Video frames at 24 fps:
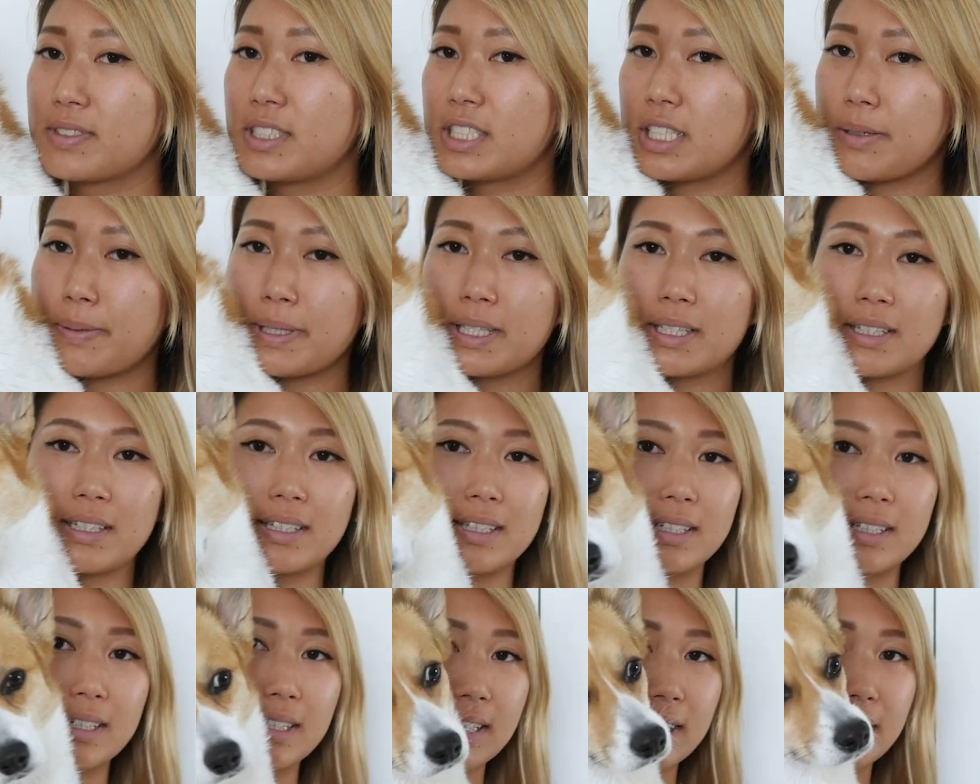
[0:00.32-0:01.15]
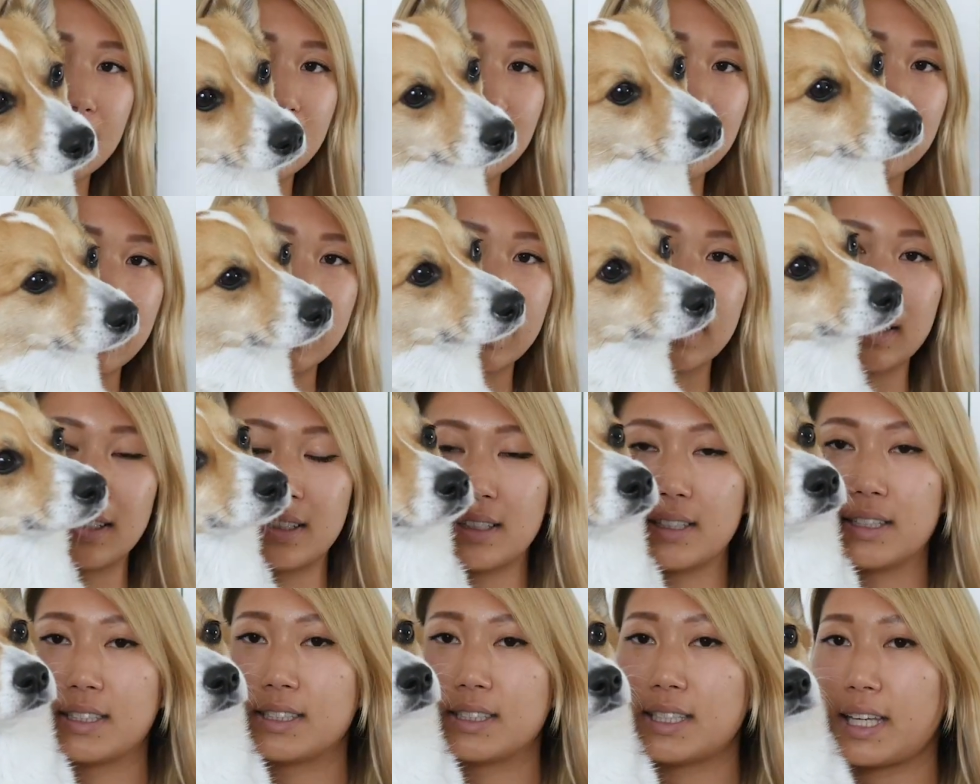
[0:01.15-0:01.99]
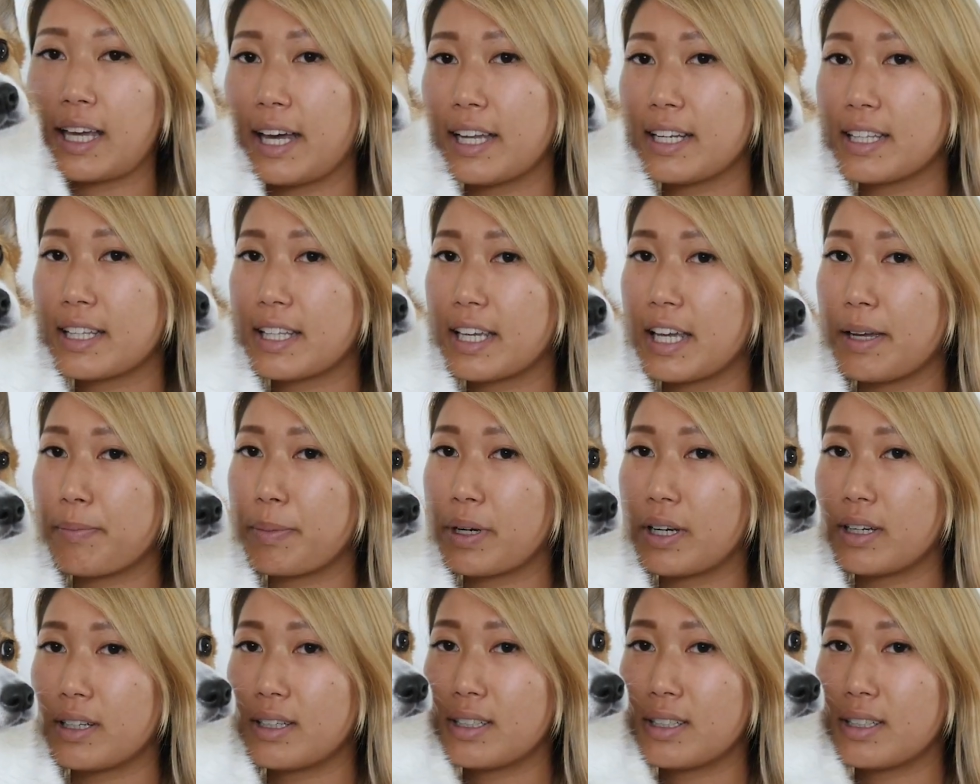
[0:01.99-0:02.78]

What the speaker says: Chibi, say hi to the camera.